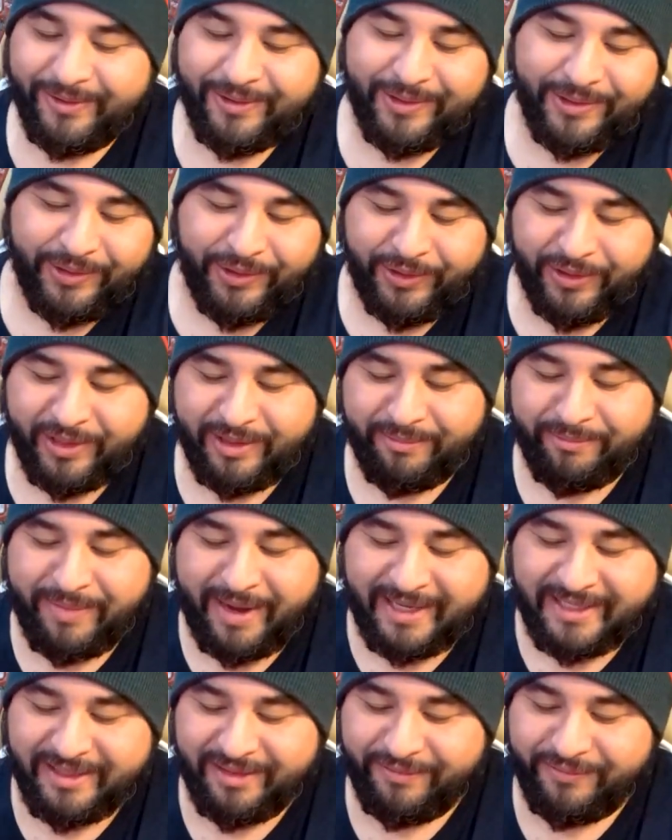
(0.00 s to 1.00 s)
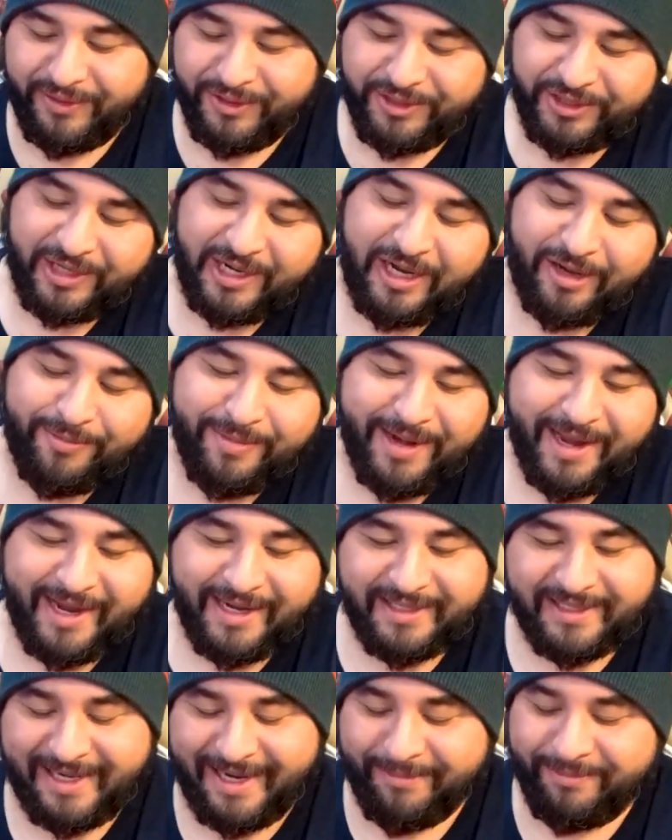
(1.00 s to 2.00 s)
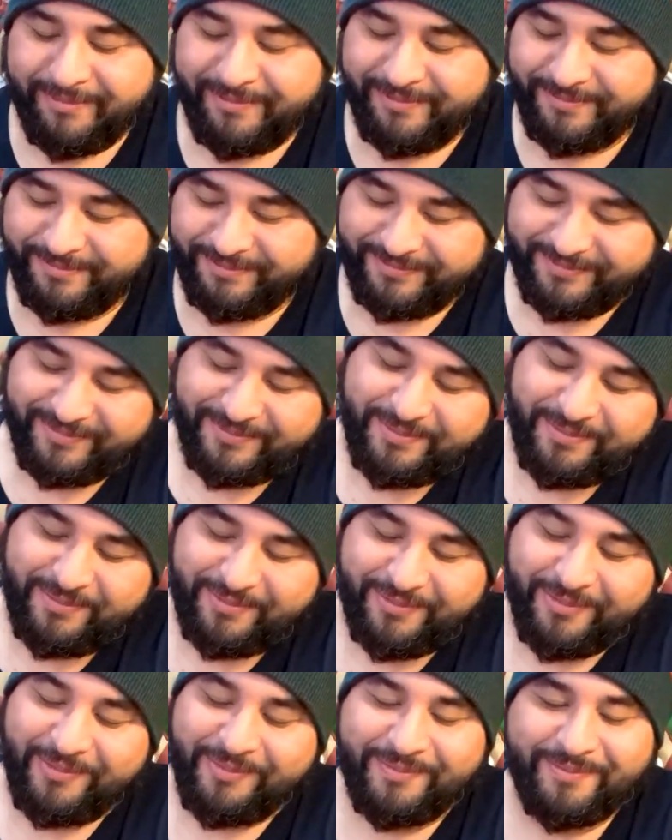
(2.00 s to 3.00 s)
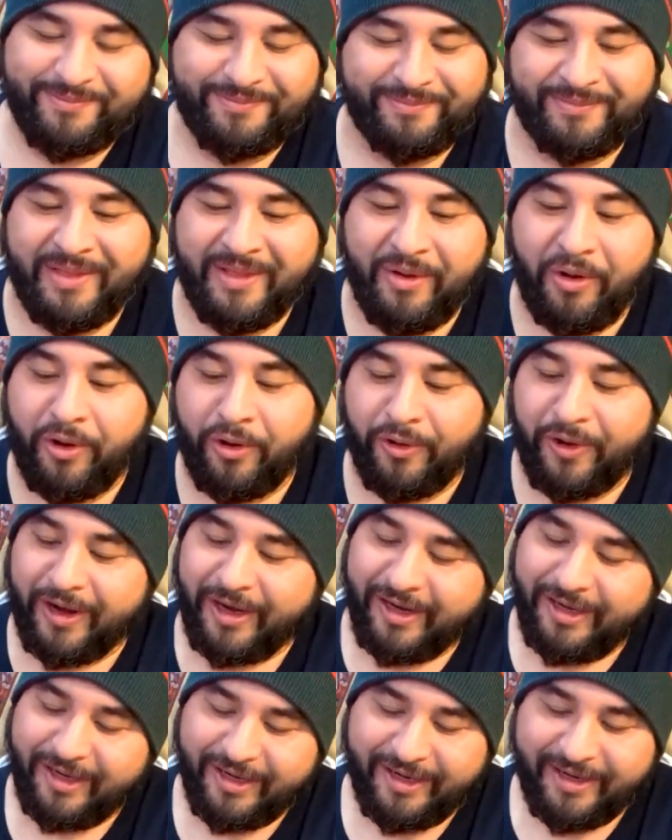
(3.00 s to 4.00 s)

Or you've got a Back to the Future Almanac type aura.